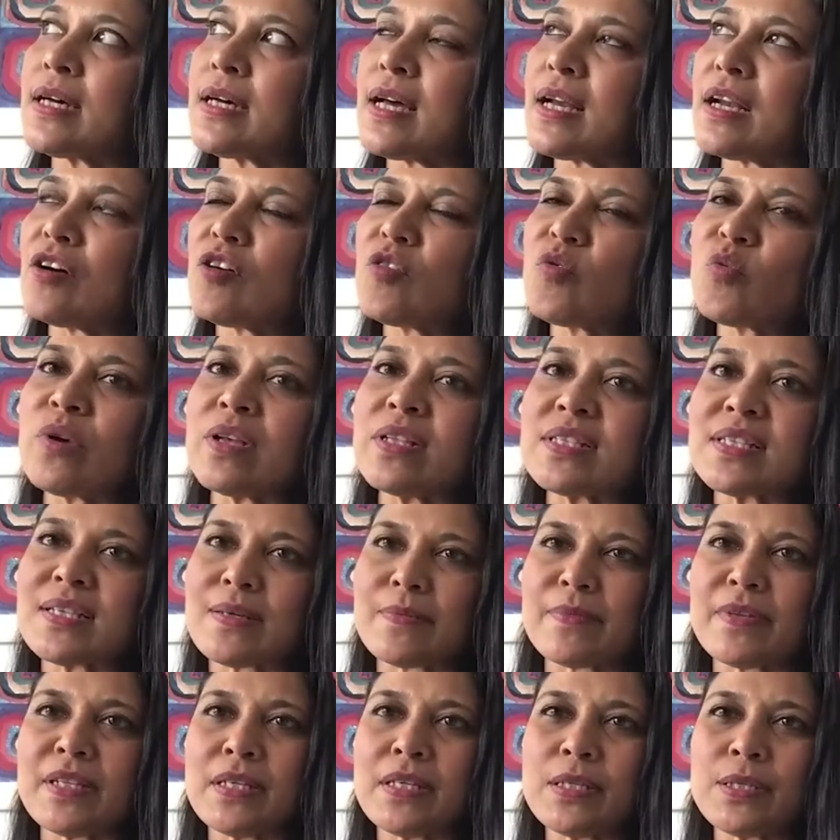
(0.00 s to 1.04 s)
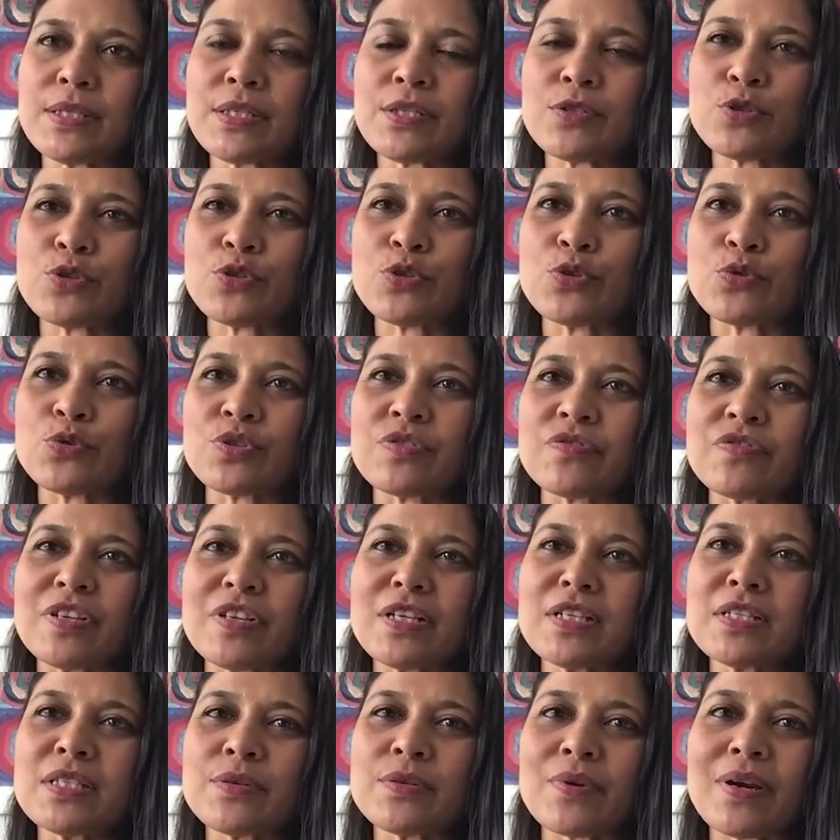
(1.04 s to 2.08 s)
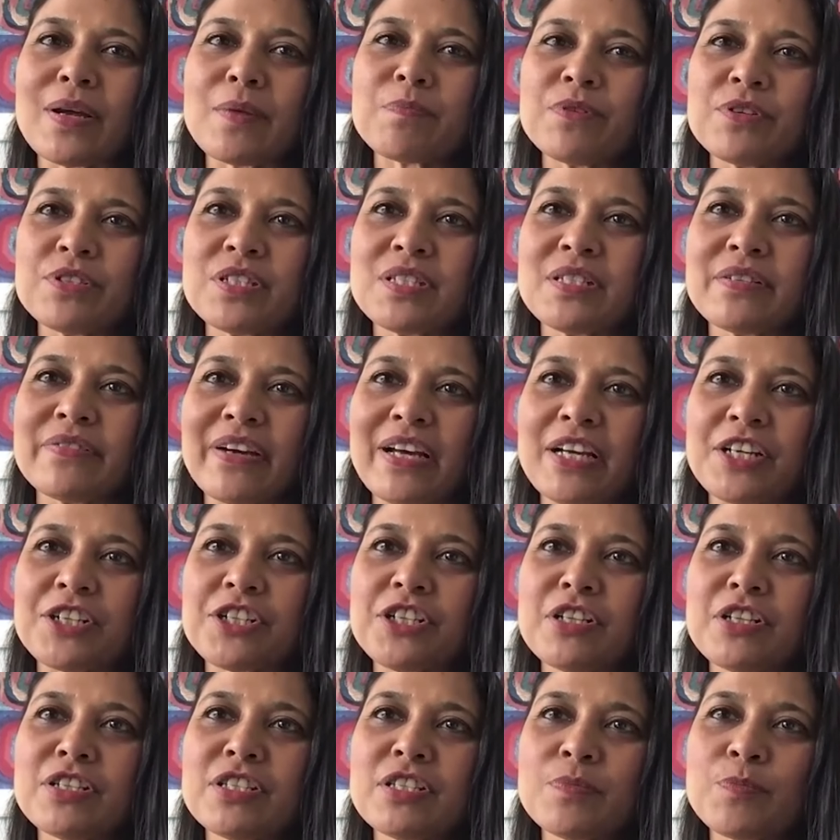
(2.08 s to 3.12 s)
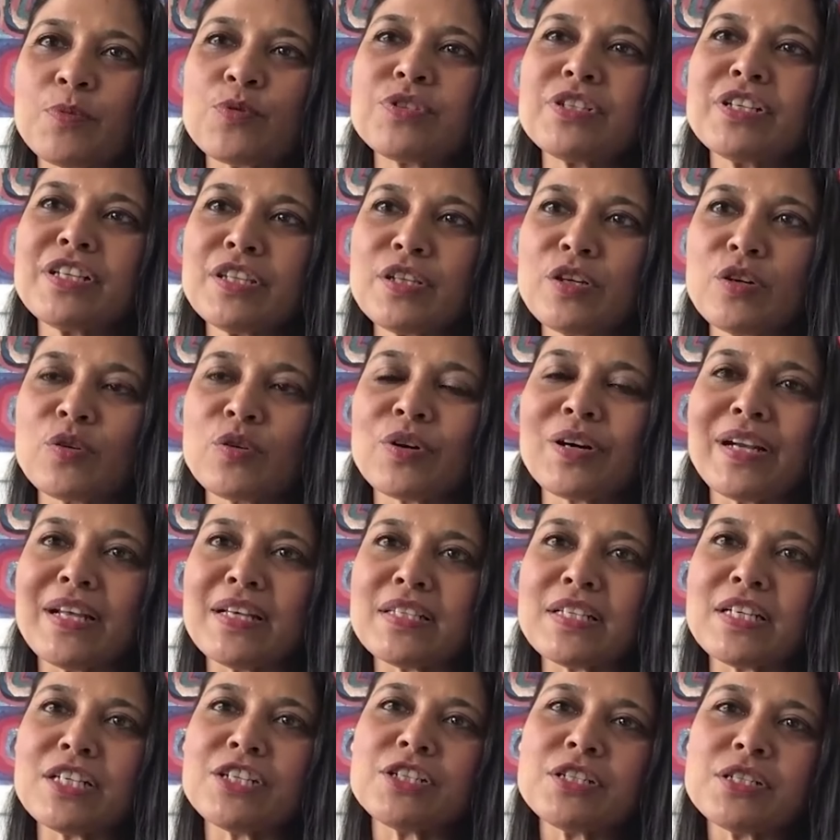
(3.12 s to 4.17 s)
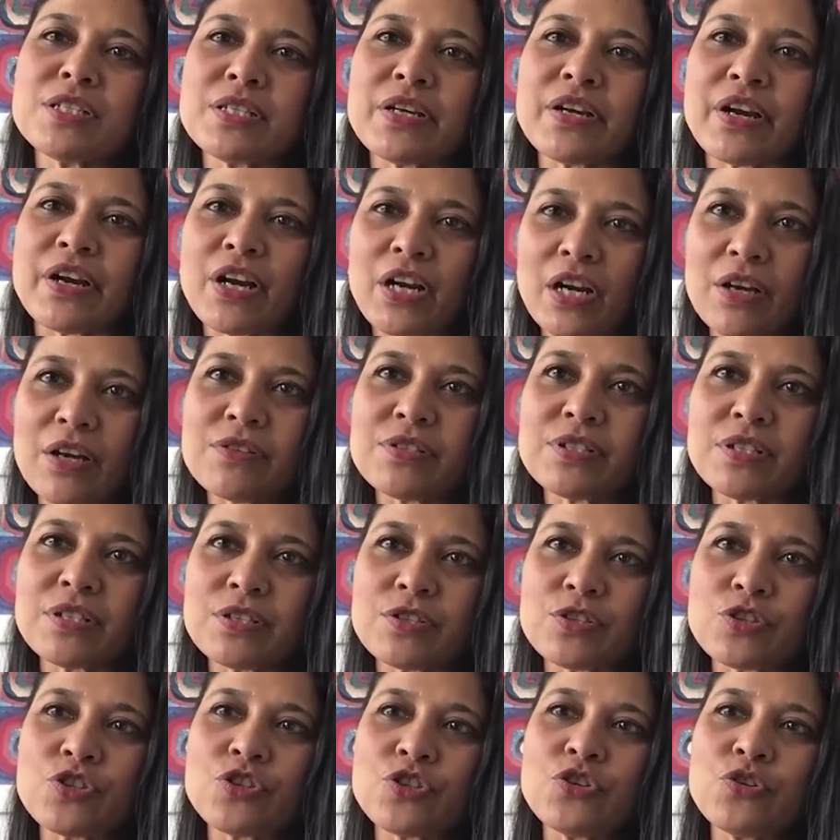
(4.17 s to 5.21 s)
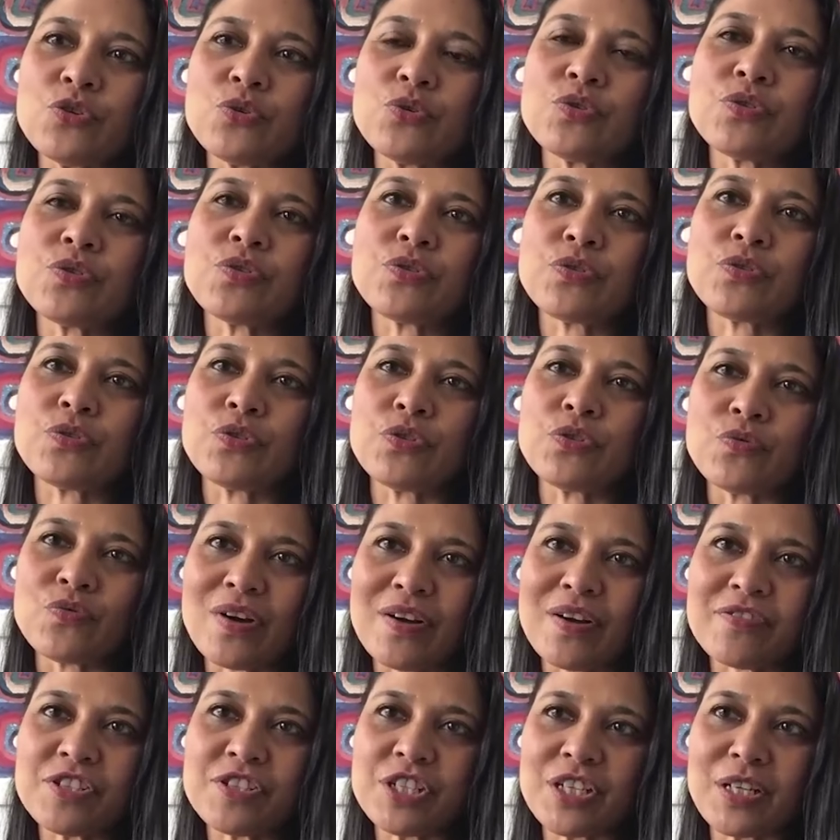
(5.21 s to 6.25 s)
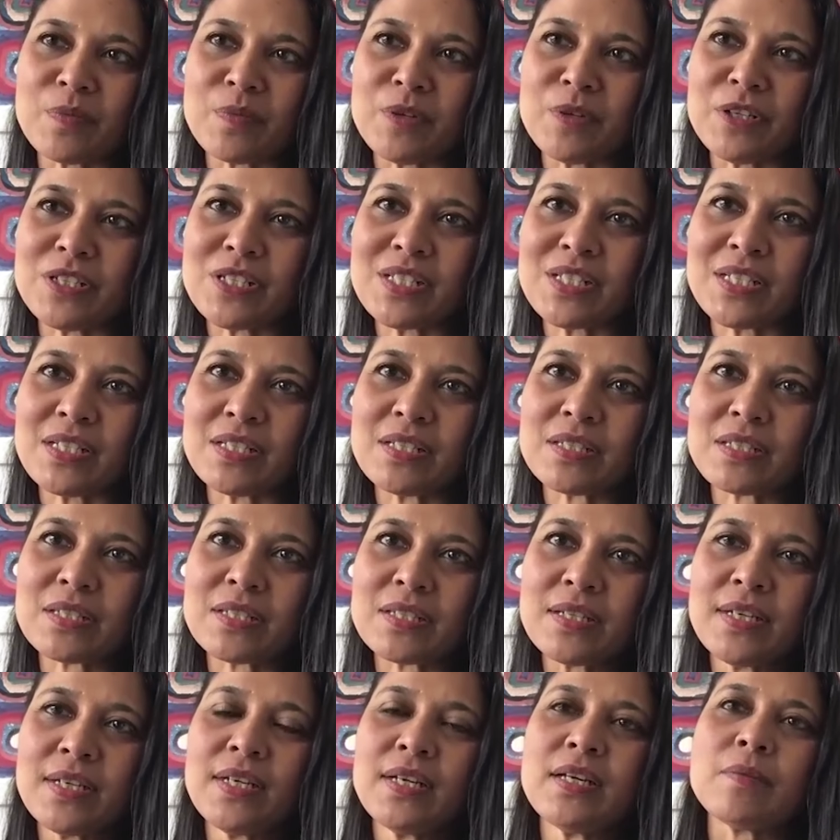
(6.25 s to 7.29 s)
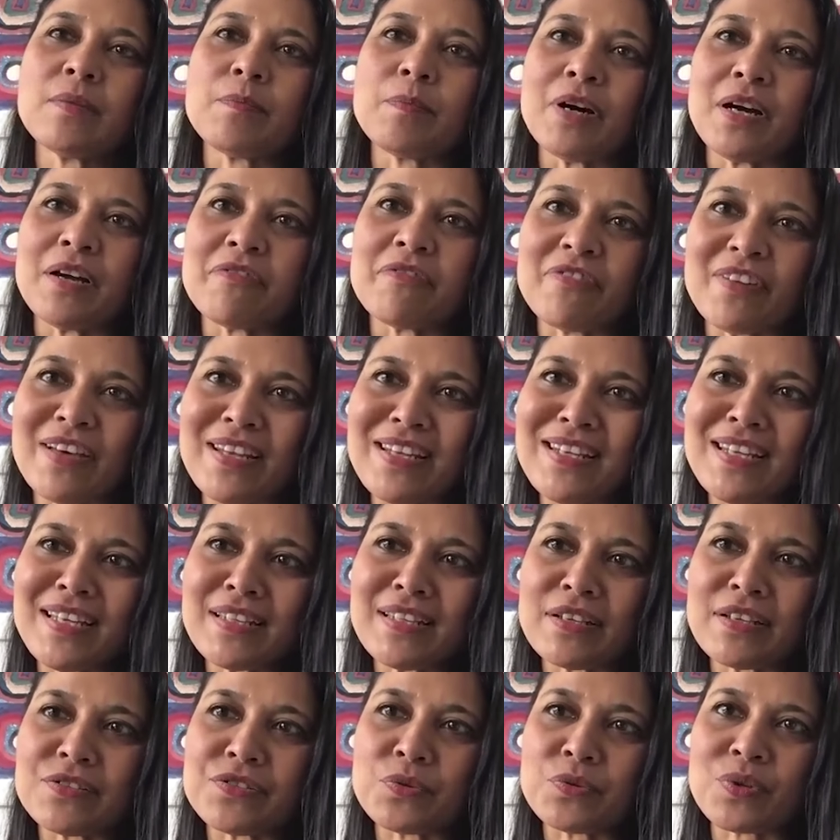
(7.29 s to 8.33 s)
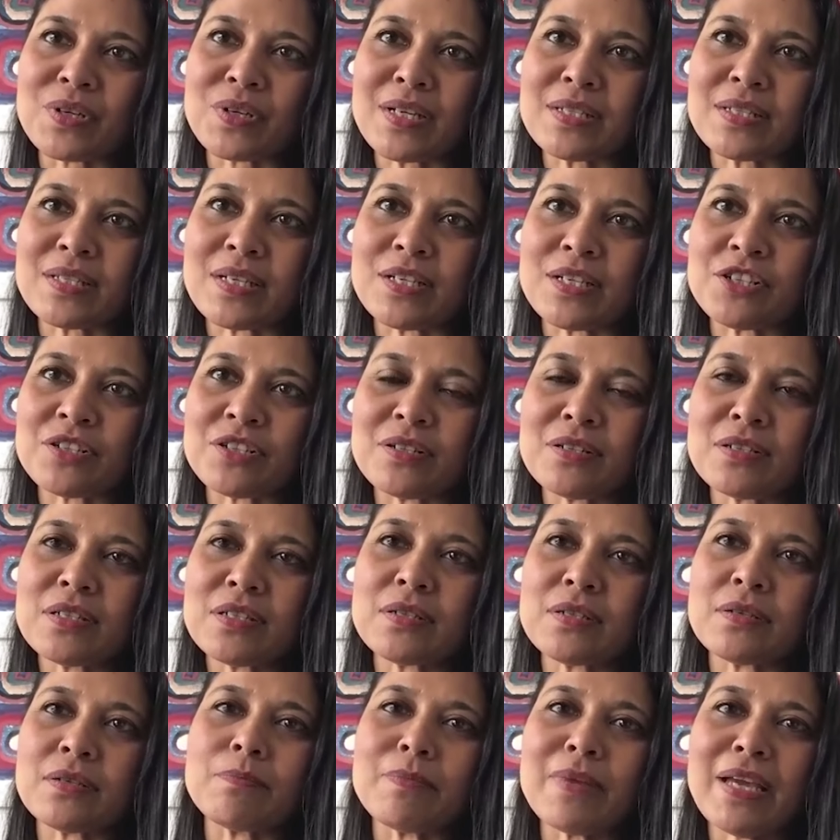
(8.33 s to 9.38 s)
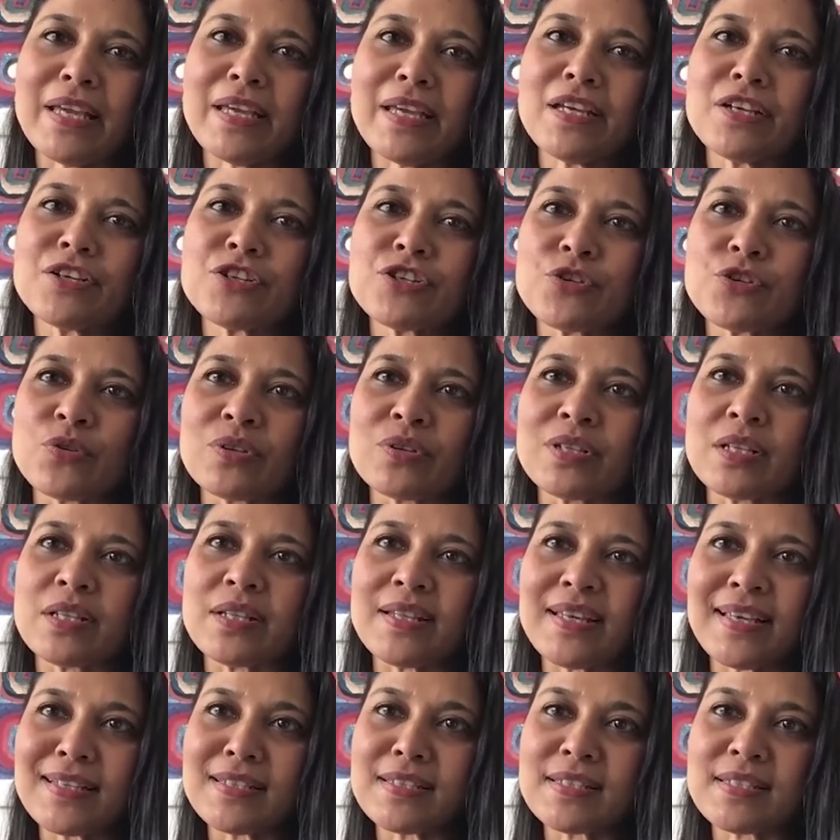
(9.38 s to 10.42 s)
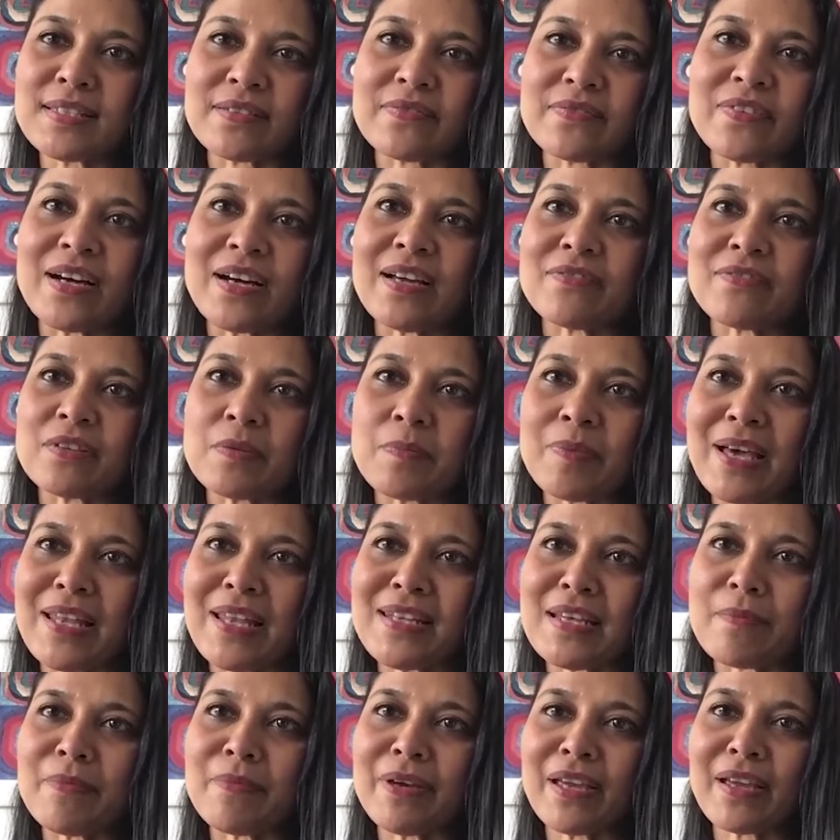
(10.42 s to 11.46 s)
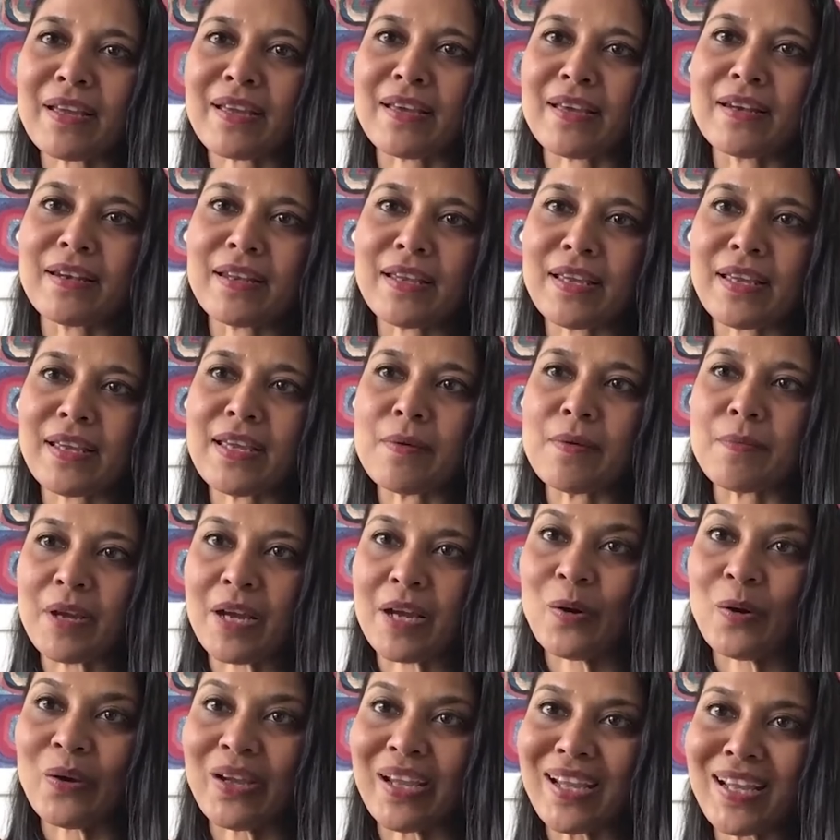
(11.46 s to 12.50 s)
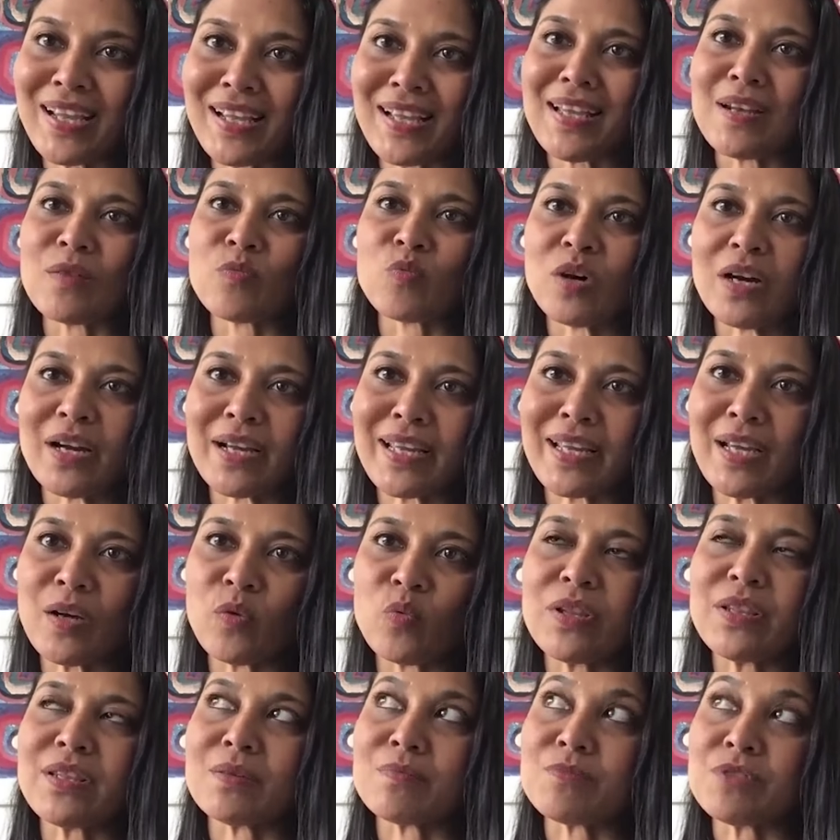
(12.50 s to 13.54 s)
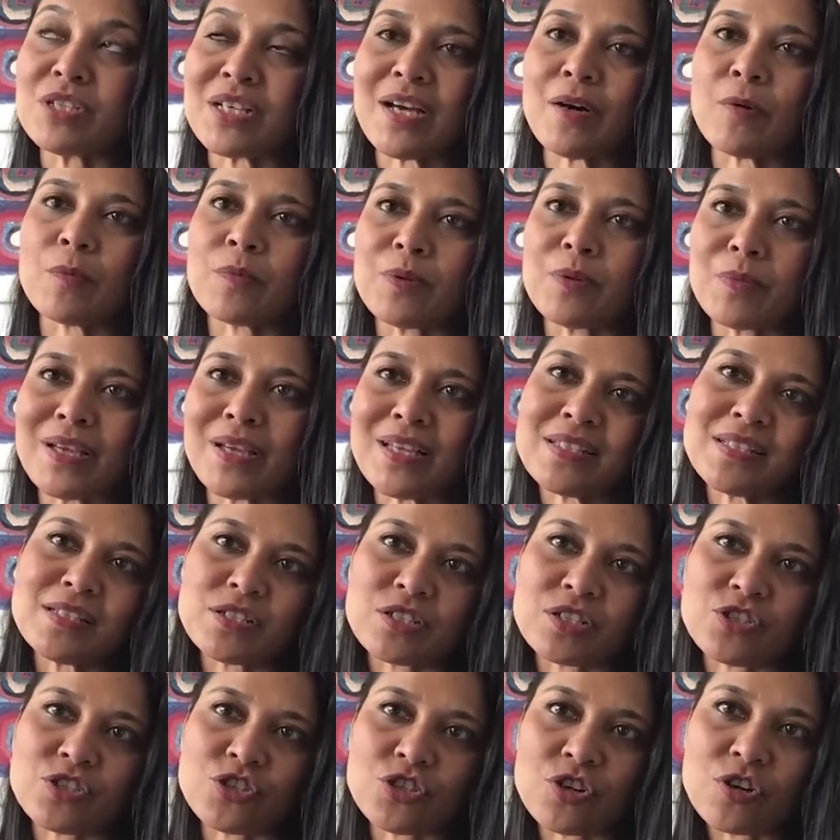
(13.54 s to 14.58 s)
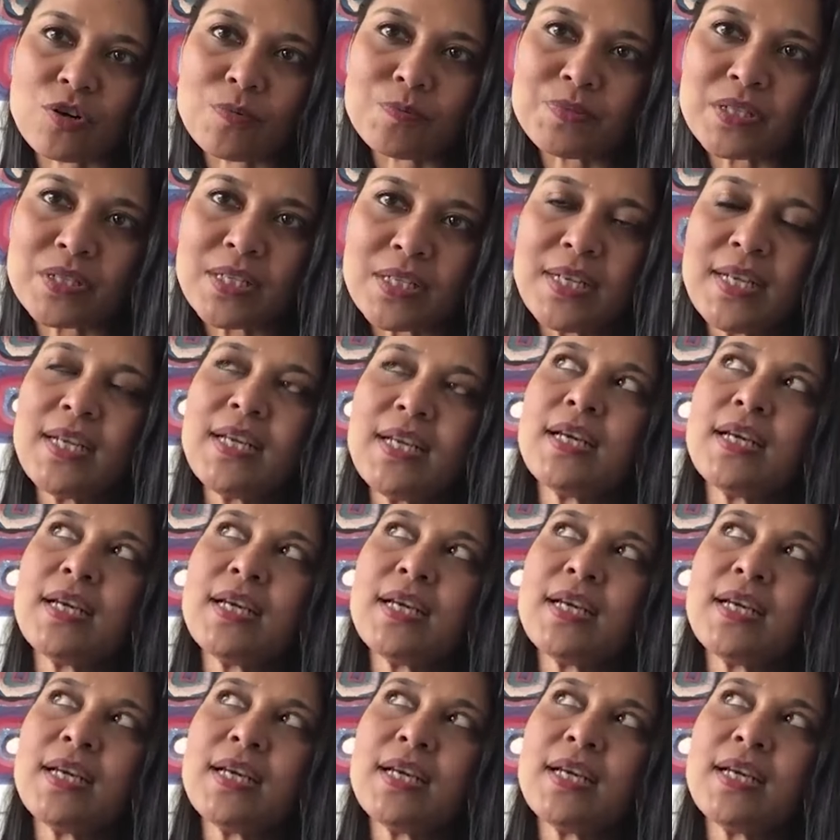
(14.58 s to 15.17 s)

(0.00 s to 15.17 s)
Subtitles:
along with some of these sorts of things around positive action, supporting the organizations that are closest to refugee communities by funding those organizations, making sure that they can survive the pandemic and keep going and working with them to help them get into jobs,